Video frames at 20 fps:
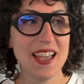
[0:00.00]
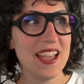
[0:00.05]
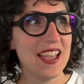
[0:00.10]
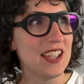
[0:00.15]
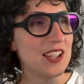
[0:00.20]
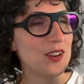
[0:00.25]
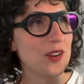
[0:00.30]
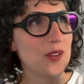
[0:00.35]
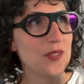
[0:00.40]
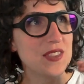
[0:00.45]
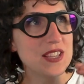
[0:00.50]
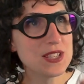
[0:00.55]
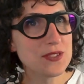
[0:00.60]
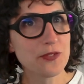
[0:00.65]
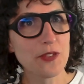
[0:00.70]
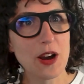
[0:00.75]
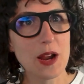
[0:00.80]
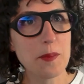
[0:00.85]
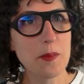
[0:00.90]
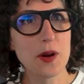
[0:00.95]
You know, this
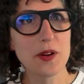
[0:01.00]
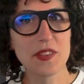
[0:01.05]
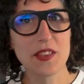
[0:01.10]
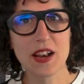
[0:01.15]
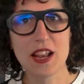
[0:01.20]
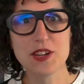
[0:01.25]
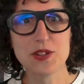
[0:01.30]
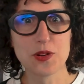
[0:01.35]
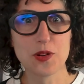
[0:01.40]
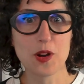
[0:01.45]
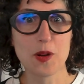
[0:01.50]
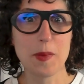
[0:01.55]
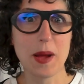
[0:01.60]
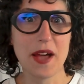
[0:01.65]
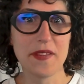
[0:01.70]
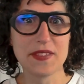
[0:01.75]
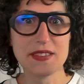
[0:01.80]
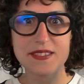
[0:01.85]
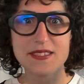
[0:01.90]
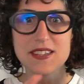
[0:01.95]
framework that I talk
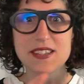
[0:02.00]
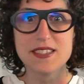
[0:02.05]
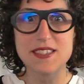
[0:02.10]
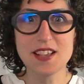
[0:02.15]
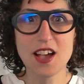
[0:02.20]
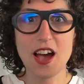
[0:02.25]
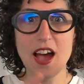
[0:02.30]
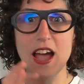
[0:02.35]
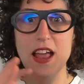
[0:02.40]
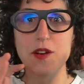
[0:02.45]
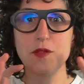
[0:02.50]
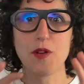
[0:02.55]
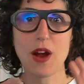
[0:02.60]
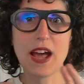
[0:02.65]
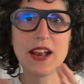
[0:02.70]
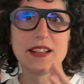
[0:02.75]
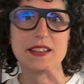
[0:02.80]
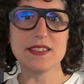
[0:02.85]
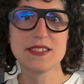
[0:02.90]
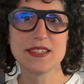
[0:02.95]
about, this design,
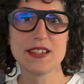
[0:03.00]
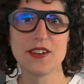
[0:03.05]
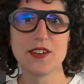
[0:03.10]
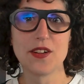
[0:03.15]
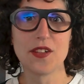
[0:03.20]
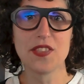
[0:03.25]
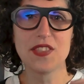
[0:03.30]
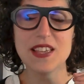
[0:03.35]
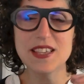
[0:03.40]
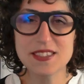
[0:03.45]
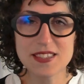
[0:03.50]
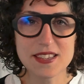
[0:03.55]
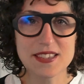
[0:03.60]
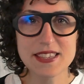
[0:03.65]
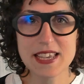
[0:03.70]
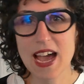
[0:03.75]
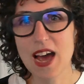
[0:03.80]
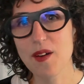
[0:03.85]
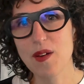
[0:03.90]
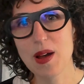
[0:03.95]
write, and sell, this is
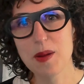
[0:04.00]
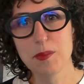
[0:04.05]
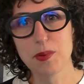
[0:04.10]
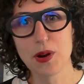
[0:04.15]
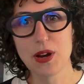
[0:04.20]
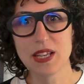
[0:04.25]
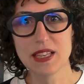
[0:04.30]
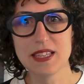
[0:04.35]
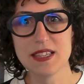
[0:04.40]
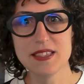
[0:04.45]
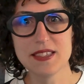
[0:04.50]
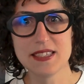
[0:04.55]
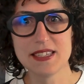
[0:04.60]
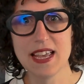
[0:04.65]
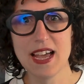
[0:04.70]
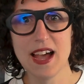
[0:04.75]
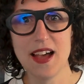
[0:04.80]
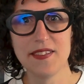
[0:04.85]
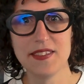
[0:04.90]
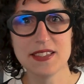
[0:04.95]
how I break this
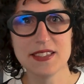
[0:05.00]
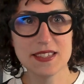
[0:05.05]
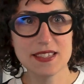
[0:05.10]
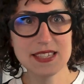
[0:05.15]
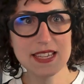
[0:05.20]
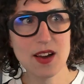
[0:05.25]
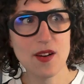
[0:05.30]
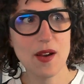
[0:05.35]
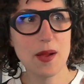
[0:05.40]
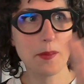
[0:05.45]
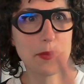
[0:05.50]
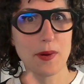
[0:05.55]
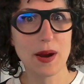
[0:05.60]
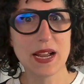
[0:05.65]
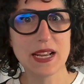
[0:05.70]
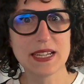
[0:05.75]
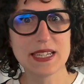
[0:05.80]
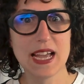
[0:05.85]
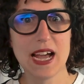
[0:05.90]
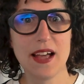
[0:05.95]
down. This is how I
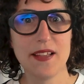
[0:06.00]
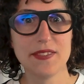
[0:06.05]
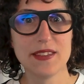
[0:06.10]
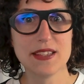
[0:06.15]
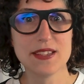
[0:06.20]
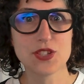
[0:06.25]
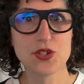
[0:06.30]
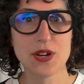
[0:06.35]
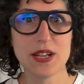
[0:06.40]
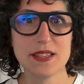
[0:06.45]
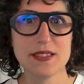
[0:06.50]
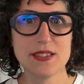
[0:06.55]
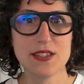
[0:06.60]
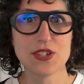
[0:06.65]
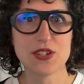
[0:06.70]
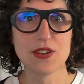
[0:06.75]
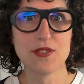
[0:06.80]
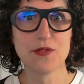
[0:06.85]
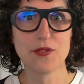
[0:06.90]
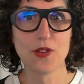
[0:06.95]
break down this
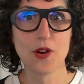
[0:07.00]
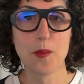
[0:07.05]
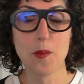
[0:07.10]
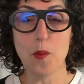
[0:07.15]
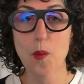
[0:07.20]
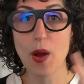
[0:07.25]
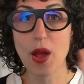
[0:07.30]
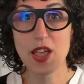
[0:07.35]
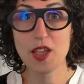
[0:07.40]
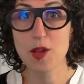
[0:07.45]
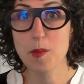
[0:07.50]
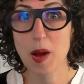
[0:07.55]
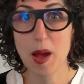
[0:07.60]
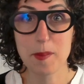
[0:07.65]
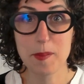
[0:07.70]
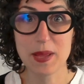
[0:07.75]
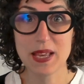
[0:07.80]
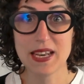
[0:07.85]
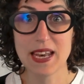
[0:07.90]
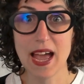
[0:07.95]
transition from where you might
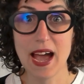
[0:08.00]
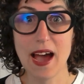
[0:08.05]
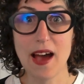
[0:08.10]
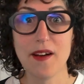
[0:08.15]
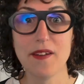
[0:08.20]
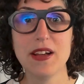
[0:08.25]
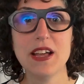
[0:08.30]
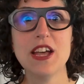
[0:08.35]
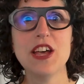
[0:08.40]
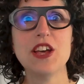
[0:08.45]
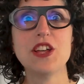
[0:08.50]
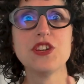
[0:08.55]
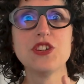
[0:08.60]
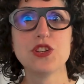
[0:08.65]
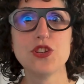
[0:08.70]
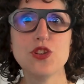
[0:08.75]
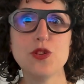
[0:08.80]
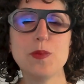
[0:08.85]
be now to